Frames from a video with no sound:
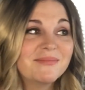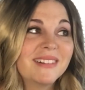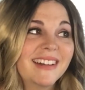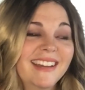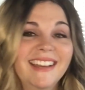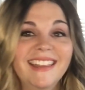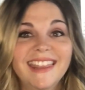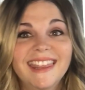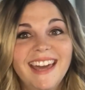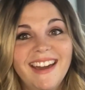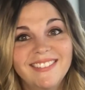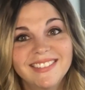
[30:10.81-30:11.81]
But
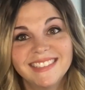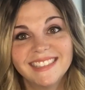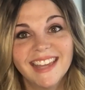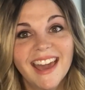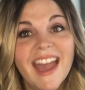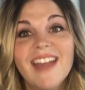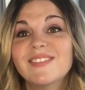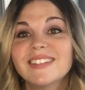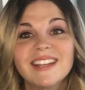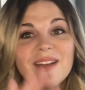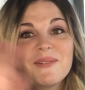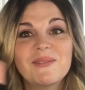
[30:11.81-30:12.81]
that was, every
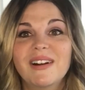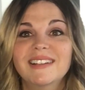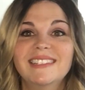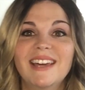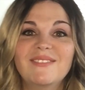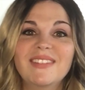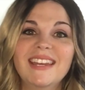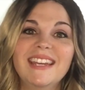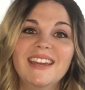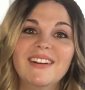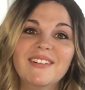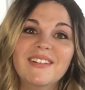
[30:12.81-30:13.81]
time I watch that
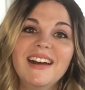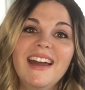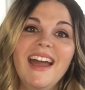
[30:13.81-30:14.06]
video